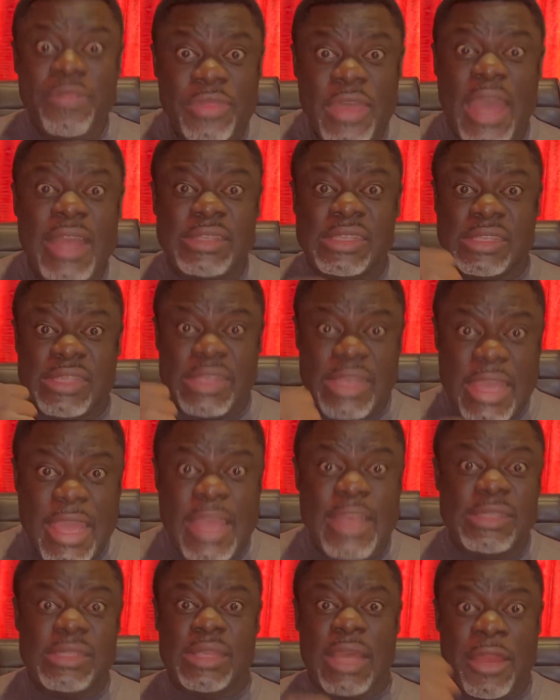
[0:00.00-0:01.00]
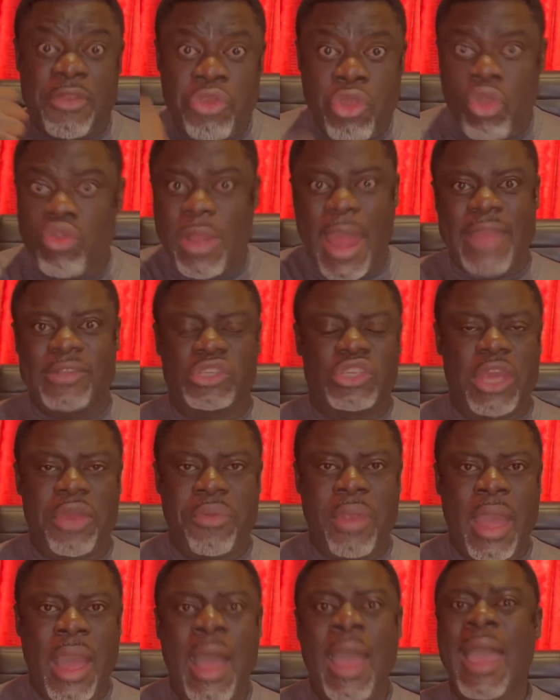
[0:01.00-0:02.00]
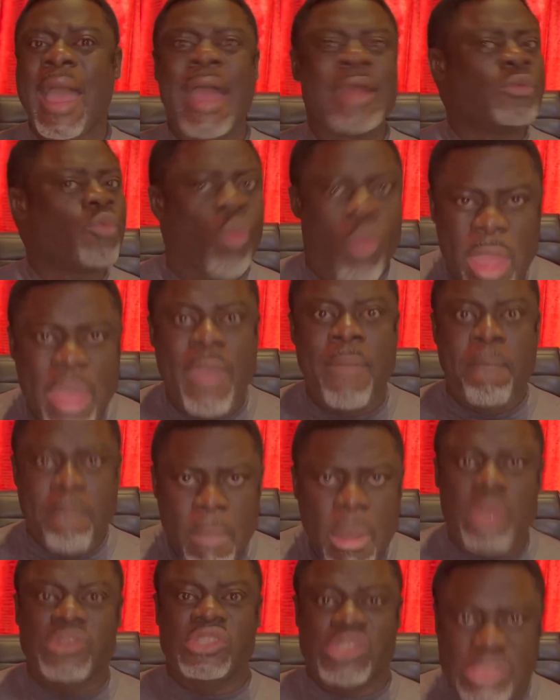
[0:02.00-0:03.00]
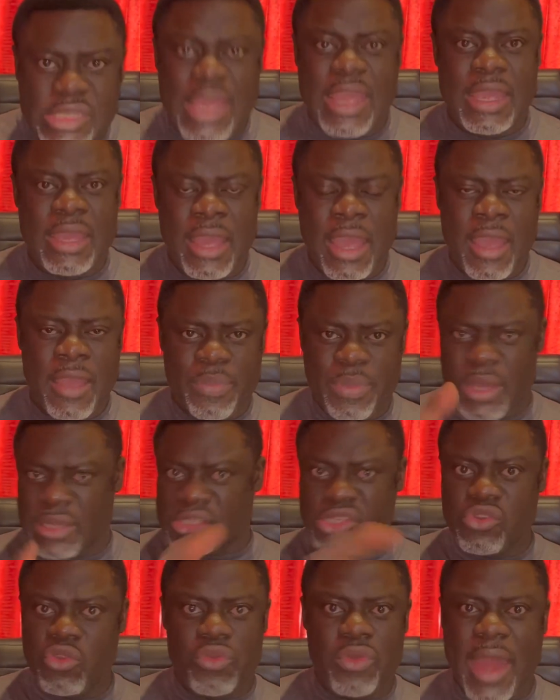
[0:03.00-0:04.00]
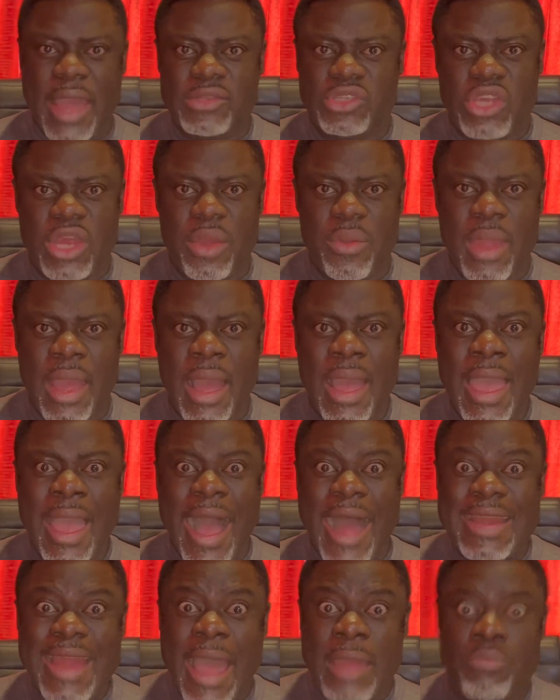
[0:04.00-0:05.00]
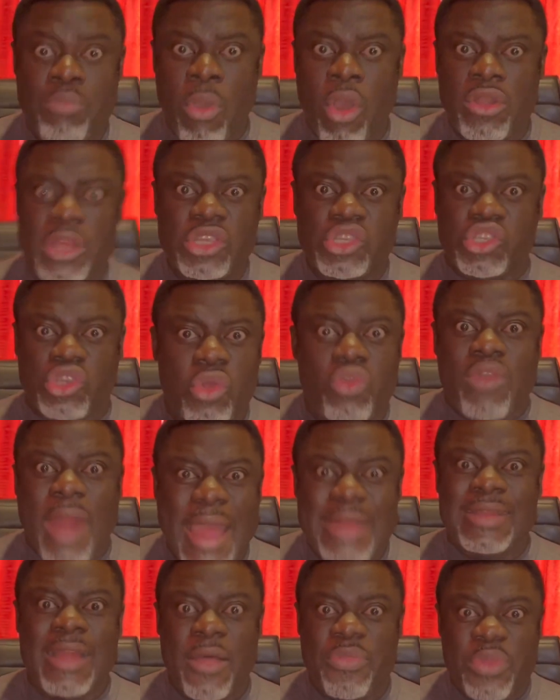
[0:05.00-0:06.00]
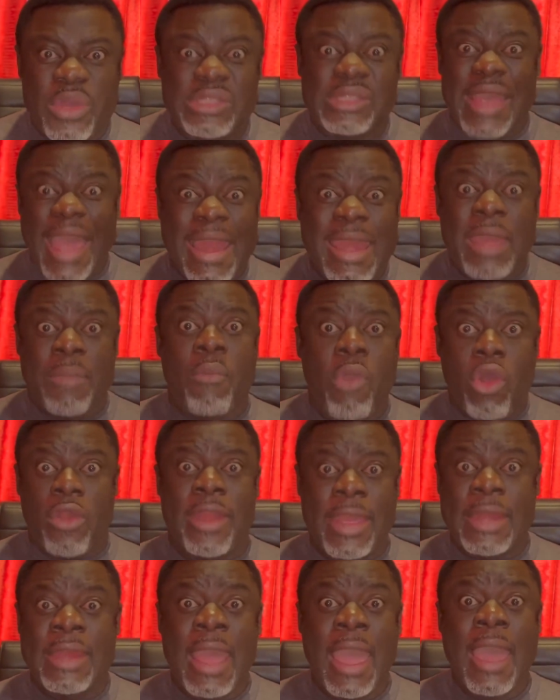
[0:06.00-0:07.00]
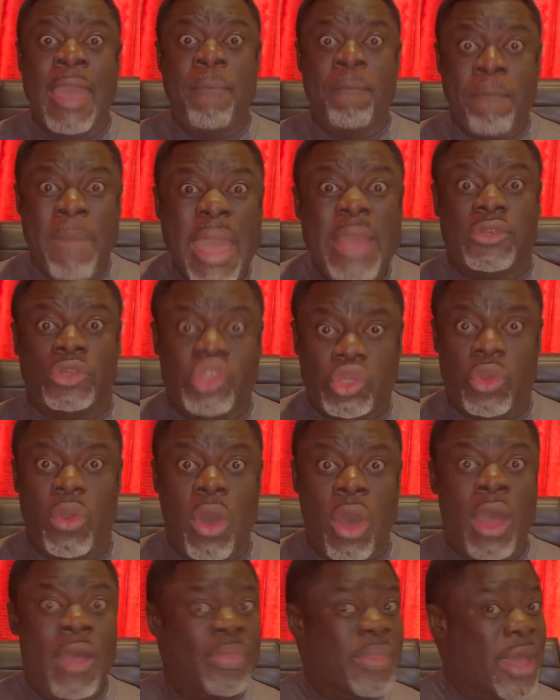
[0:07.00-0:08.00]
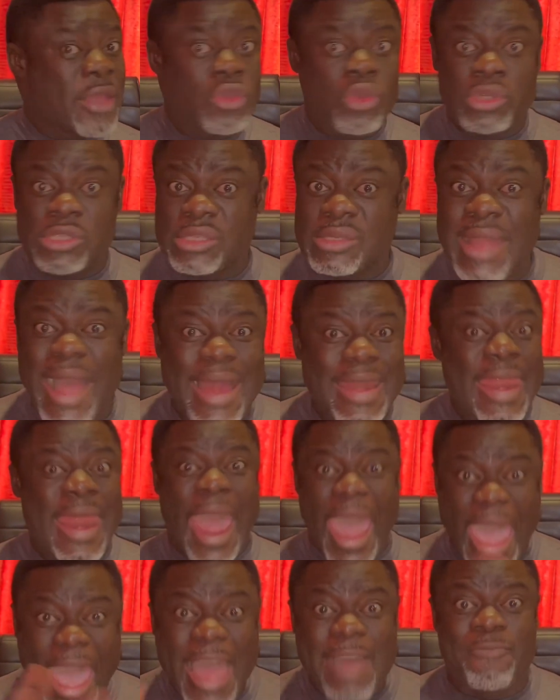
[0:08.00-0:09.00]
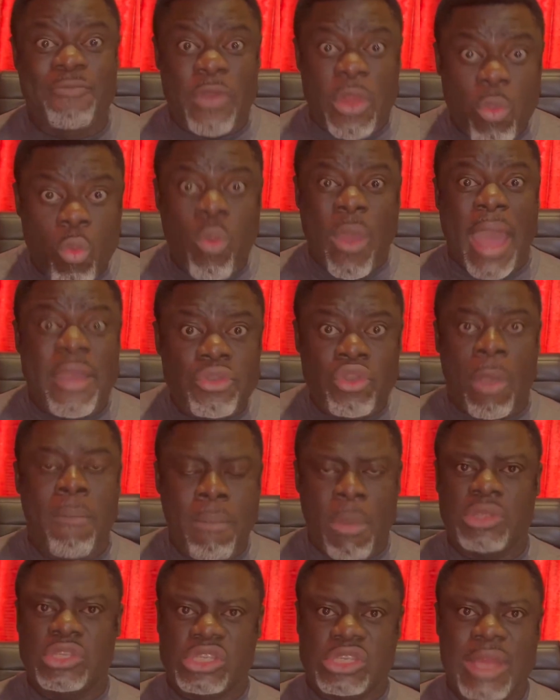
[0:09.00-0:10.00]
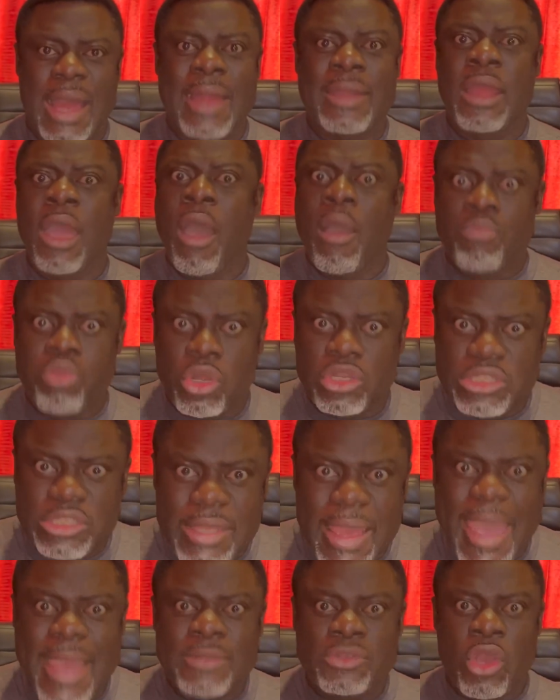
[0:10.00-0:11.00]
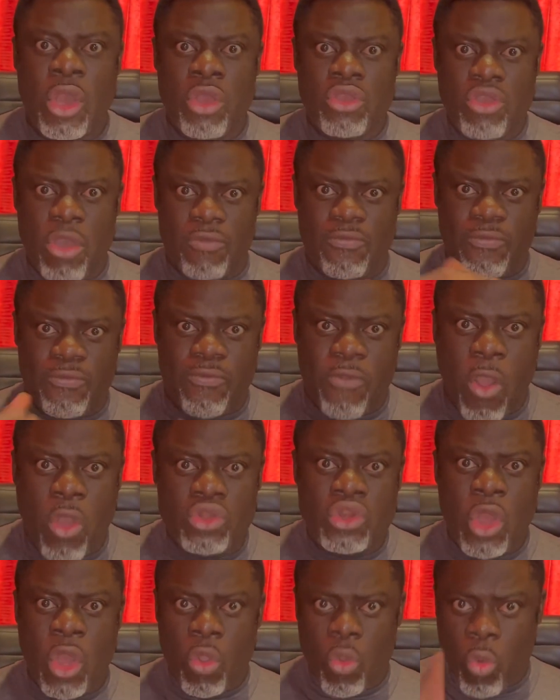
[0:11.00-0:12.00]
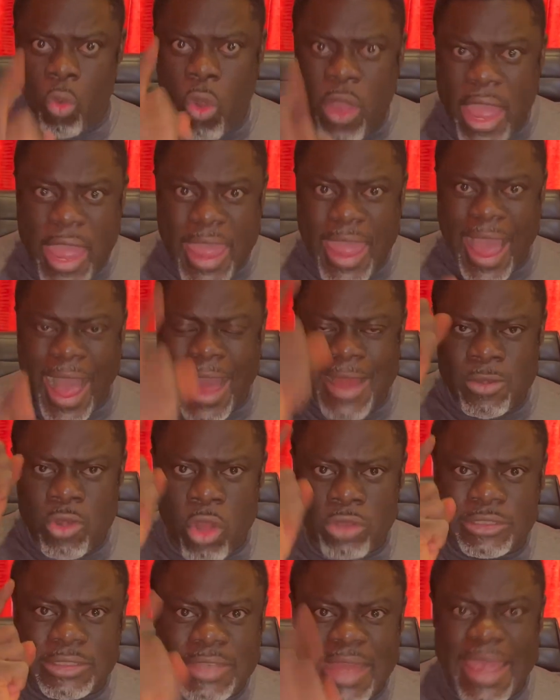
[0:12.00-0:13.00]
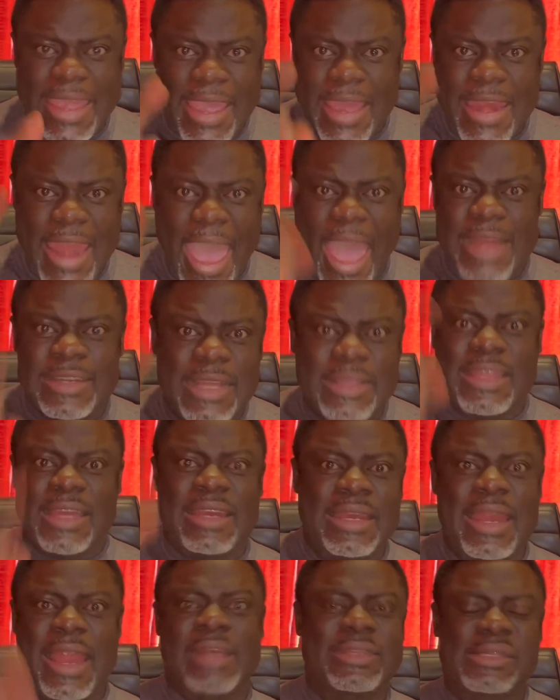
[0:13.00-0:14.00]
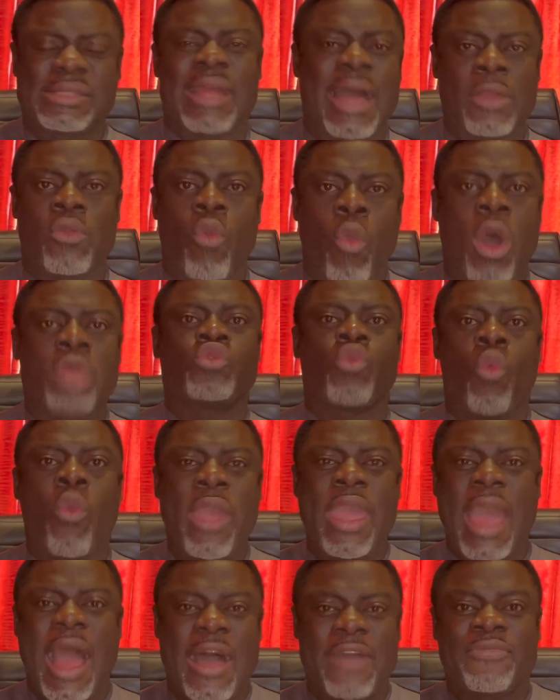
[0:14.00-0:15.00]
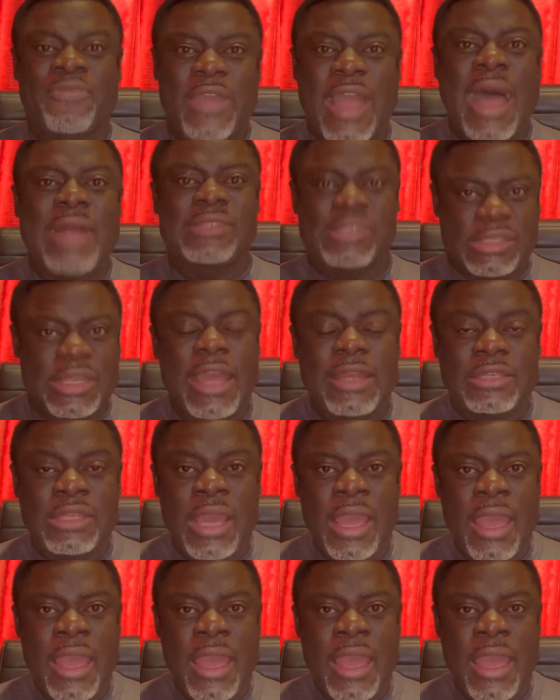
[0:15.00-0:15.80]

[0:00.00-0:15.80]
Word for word: This is a new Nigeria and we must see this new Nigeria. And and I admonish you right now, this early morning, make sure that you stand everywhere you must stand. Protect your vote. We are not taking anything less than what we have casted.